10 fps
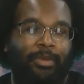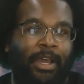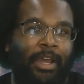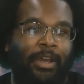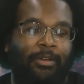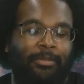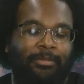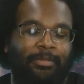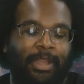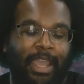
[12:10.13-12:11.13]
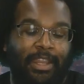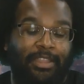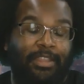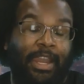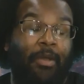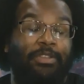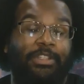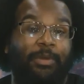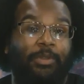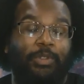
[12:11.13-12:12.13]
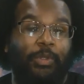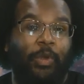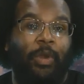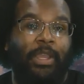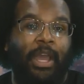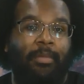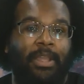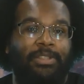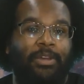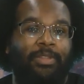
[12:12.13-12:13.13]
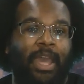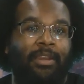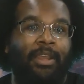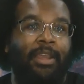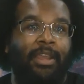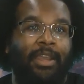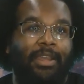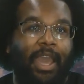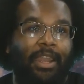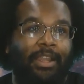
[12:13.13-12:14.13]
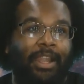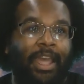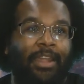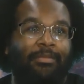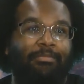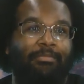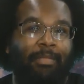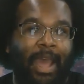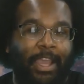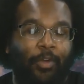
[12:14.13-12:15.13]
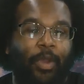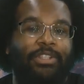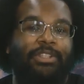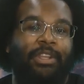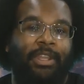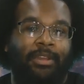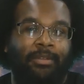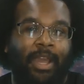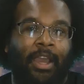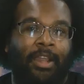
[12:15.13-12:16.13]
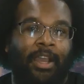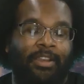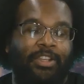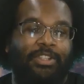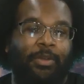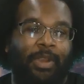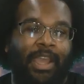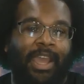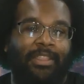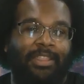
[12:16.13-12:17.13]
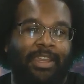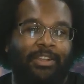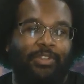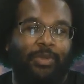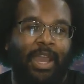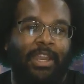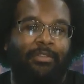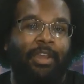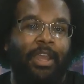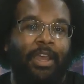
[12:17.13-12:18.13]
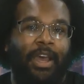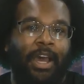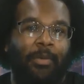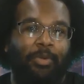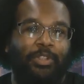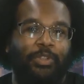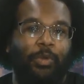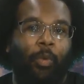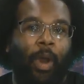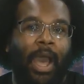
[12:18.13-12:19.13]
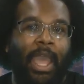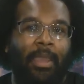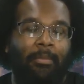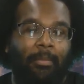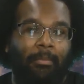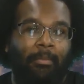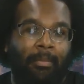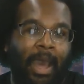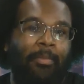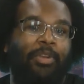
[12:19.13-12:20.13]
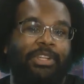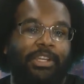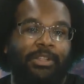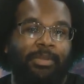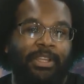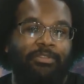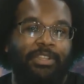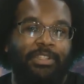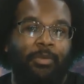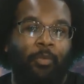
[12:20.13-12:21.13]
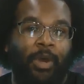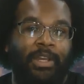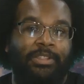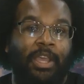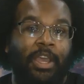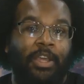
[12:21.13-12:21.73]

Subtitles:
I was exposed to growing up. And so that kind of led my questioning initially when I got there to kind of pursue why my particular belief system was